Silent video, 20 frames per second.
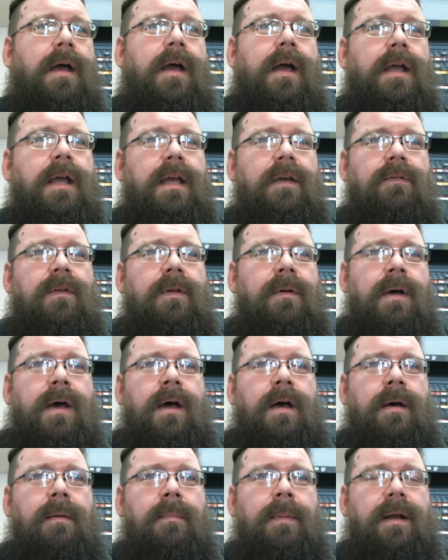even
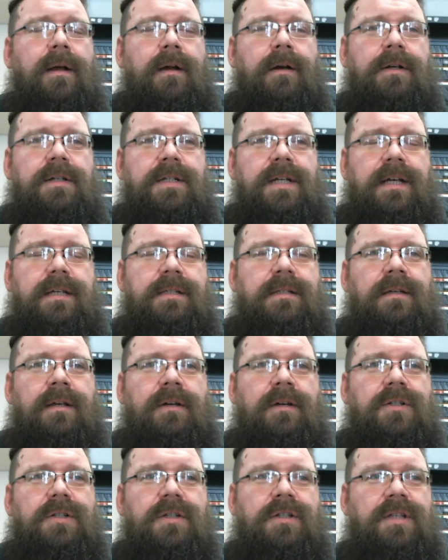my daughter Jess, you
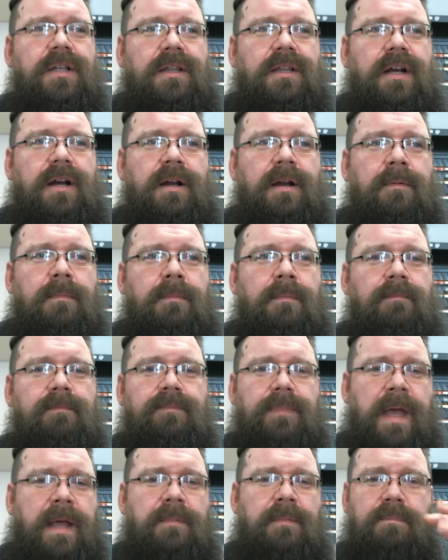know, she'll sit there
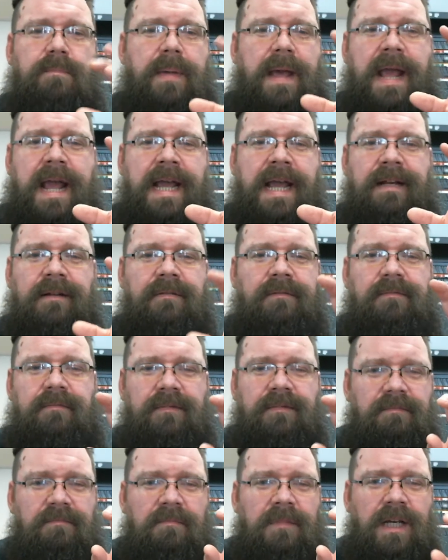and paint
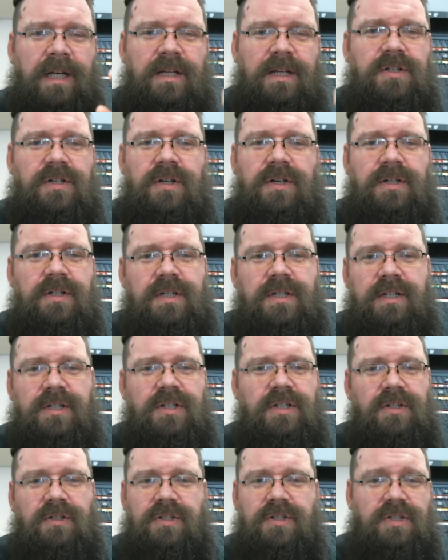miniatures, and
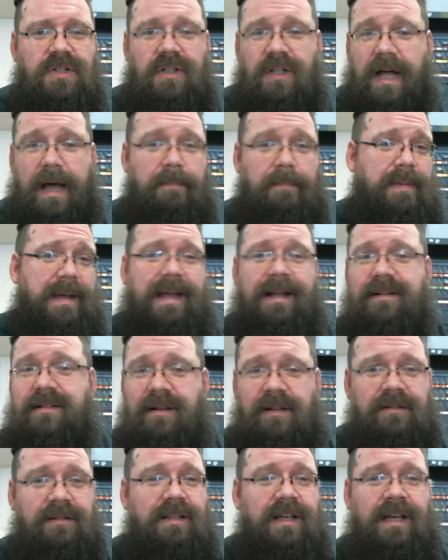she'll just glop paint
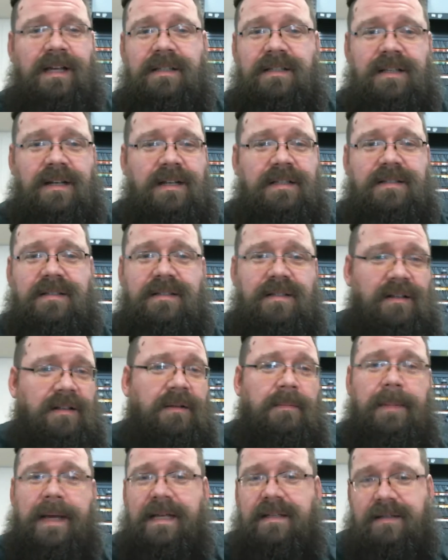on things, and it's still
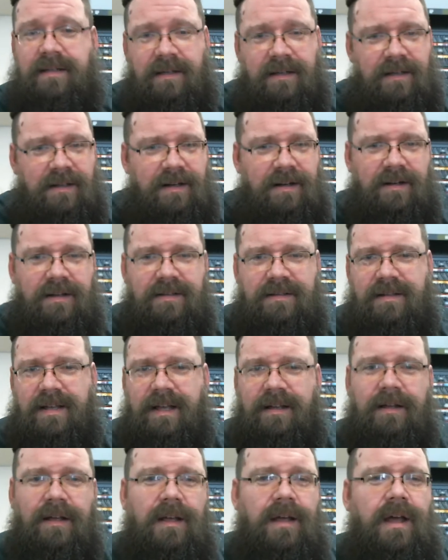amazing. You know, it's
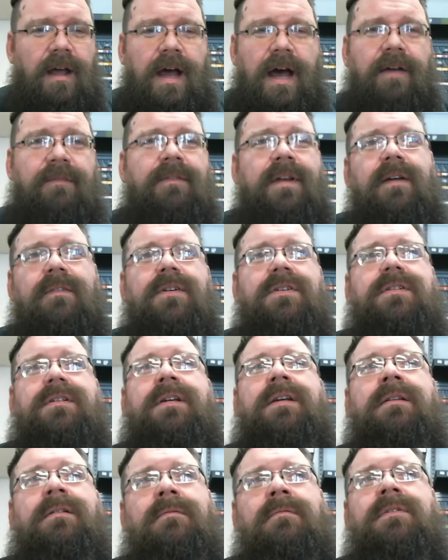like I've never
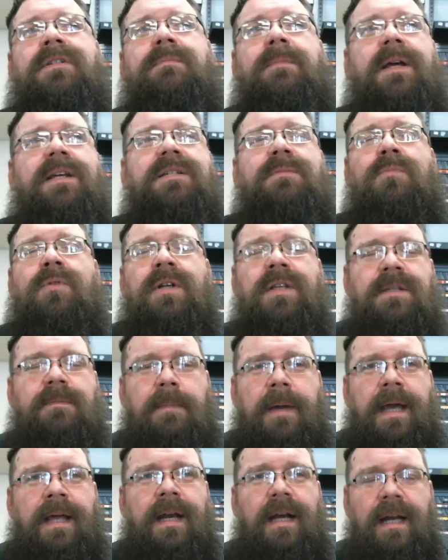seen Space Marines
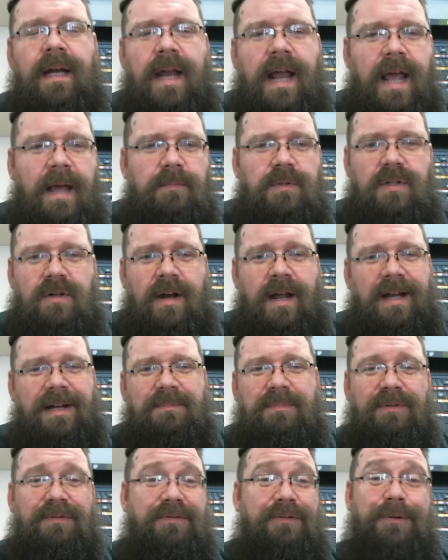painted in
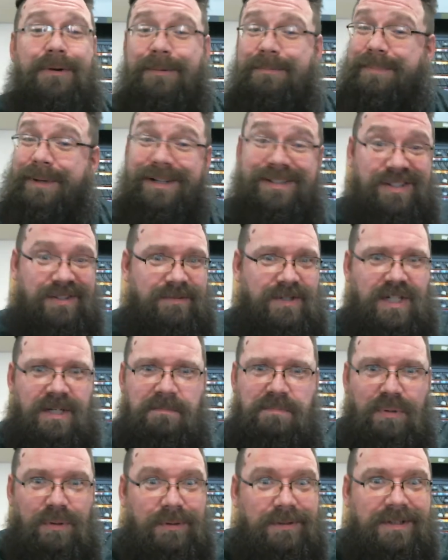abstract before, but she
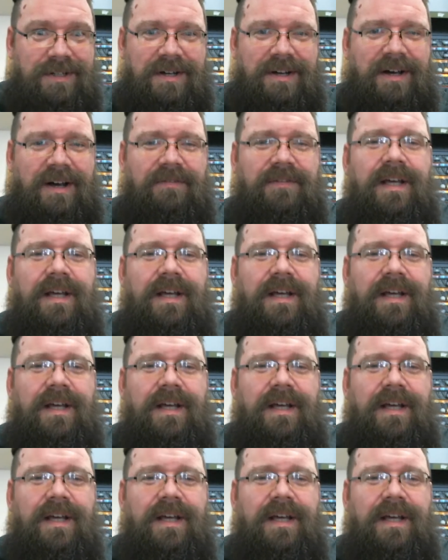pulled it off.